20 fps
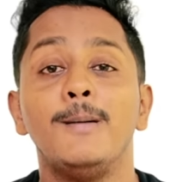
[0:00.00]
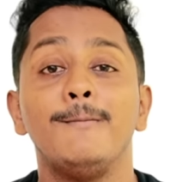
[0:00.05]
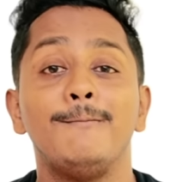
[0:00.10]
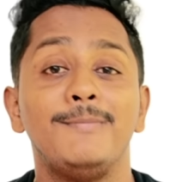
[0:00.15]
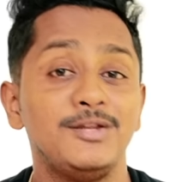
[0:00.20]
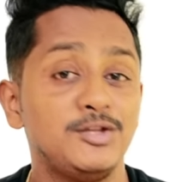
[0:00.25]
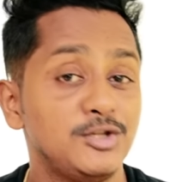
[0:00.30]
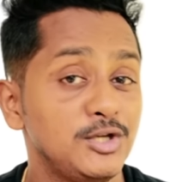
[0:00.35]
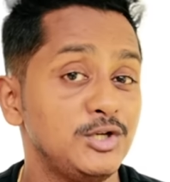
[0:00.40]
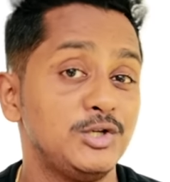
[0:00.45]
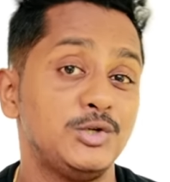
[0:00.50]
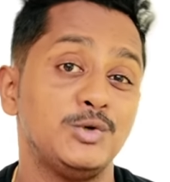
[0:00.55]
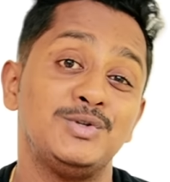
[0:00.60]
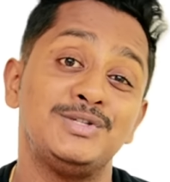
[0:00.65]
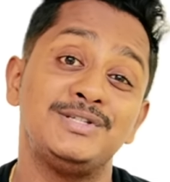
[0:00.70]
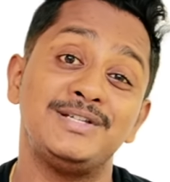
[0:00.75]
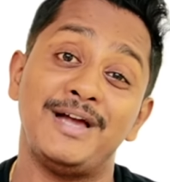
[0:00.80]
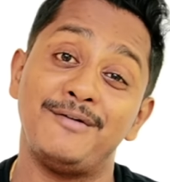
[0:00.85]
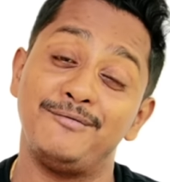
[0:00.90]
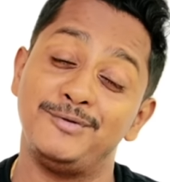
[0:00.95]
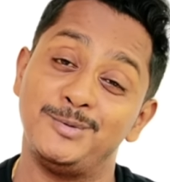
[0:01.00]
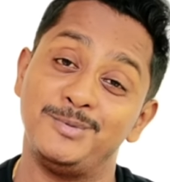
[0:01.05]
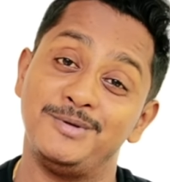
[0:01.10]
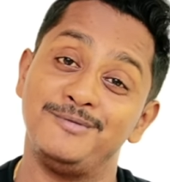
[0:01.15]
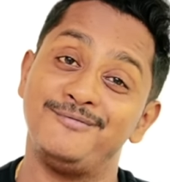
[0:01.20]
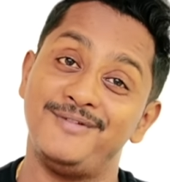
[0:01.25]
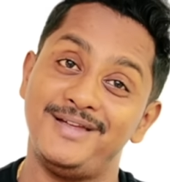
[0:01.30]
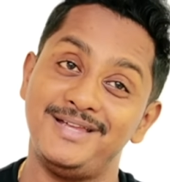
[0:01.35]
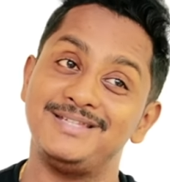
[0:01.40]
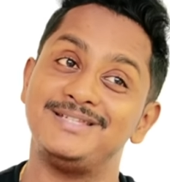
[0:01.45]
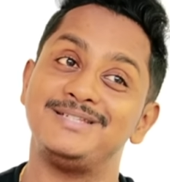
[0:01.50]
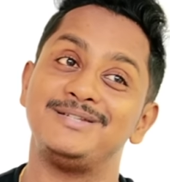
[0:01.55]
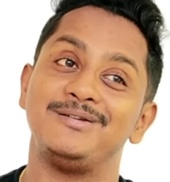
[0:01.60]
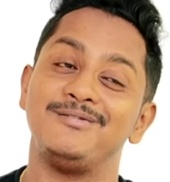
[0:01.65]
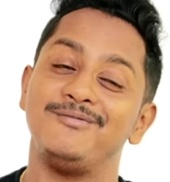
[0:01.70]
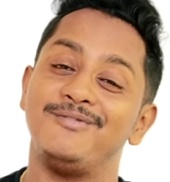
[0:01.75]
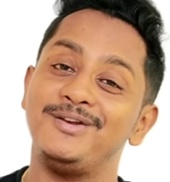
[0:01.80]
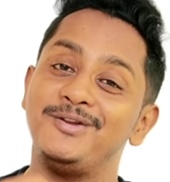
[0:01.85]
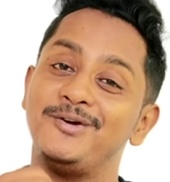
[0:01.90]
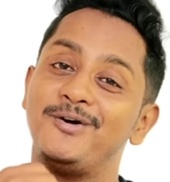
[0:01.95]
pitch issues have to be fixed
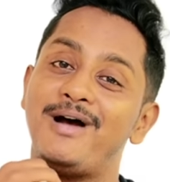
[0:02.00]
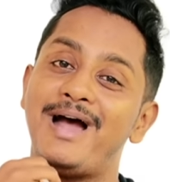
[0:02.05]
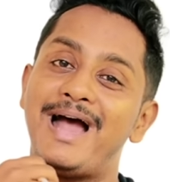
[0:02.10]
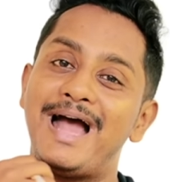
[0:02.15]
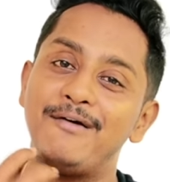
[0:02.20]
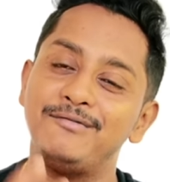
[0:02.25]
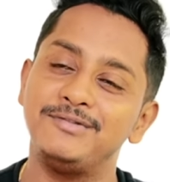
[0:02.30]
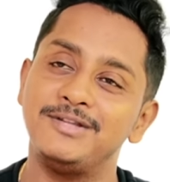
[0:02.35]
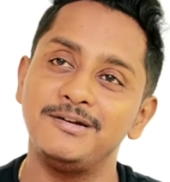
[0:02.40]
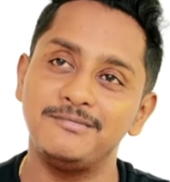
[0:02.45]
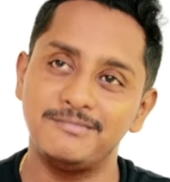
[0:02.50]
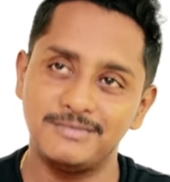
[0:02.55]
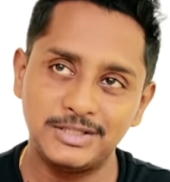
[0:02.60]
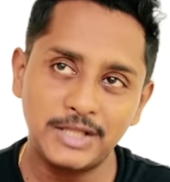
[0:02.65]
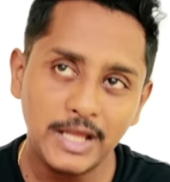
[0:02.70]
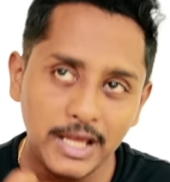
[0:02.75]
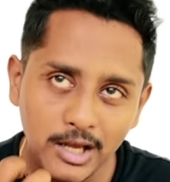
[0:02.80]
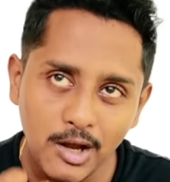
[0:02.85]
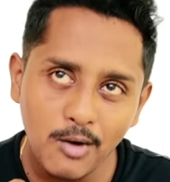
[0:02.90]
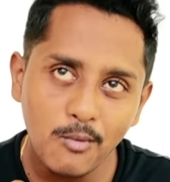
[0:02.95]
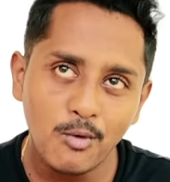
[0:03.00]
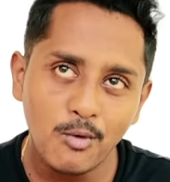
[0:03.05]
when you have that thicker